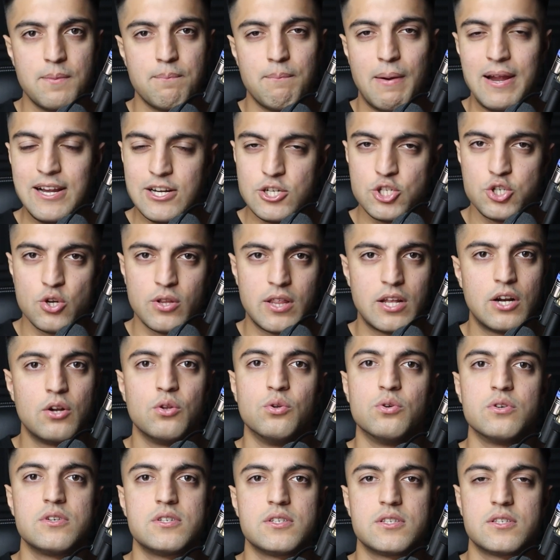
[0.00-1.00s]
make sure that it
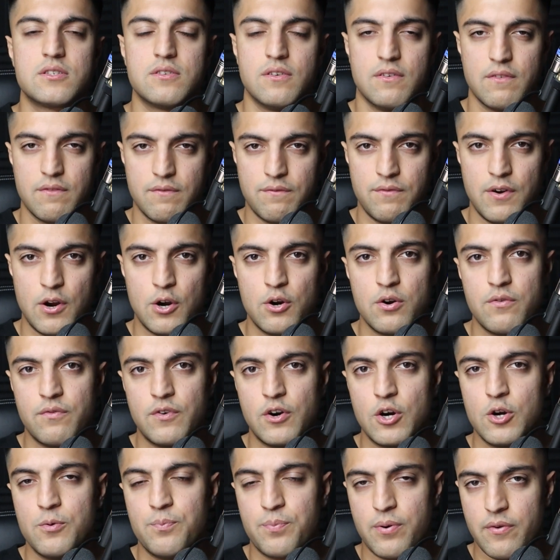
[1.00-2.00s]
looks very
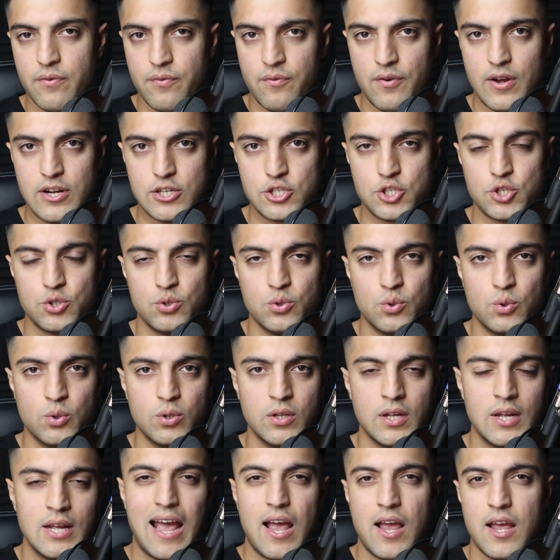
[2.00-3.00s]

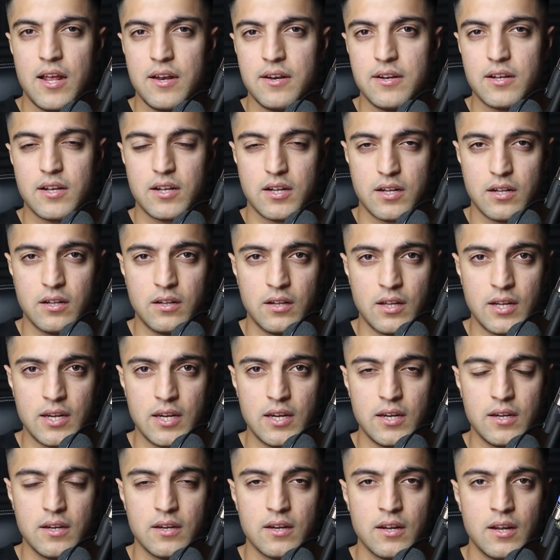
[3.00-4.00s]
professional and clean.